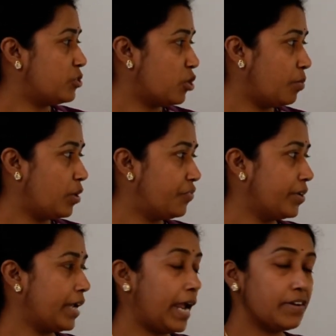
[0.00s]
job
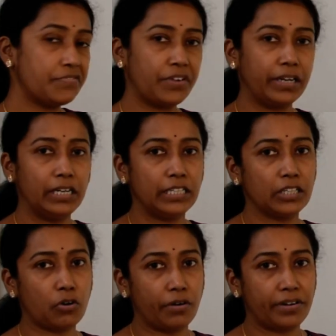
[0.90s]
offer, and finally
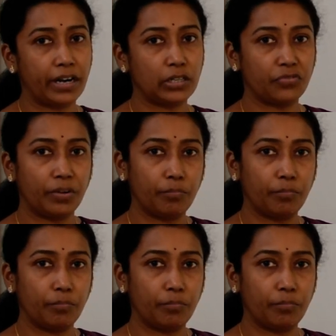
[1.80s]
the contract of